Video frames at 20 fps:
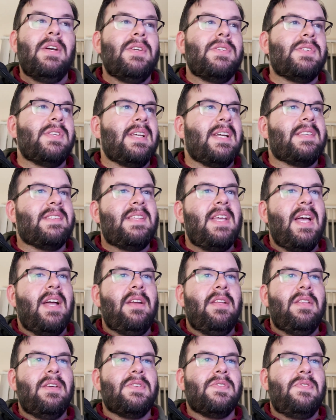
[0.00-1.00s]
So that's the
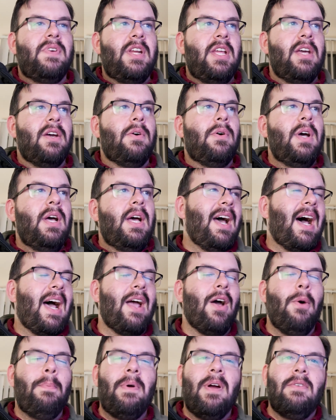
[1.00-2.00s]
end of this video. I
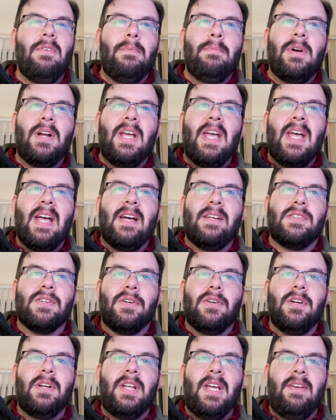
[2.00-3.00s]
hope everybody has a
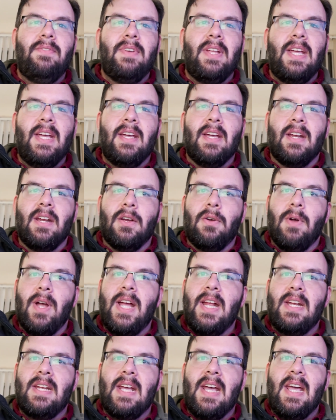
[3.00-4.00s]
good evening and a
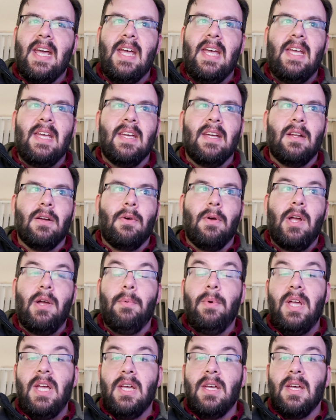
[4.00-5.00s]
great day and a great
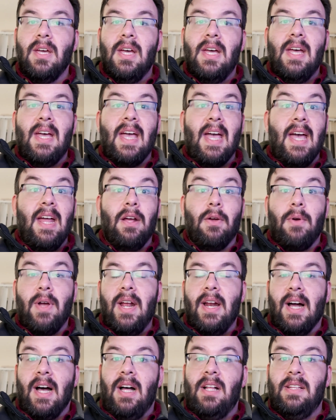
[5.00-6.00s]
week and a
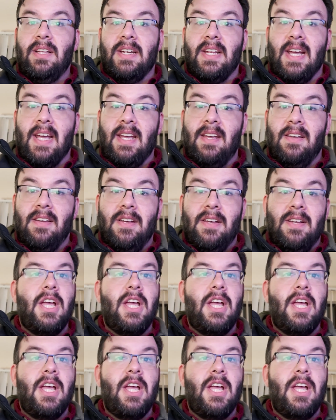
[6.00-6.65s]
great holiday.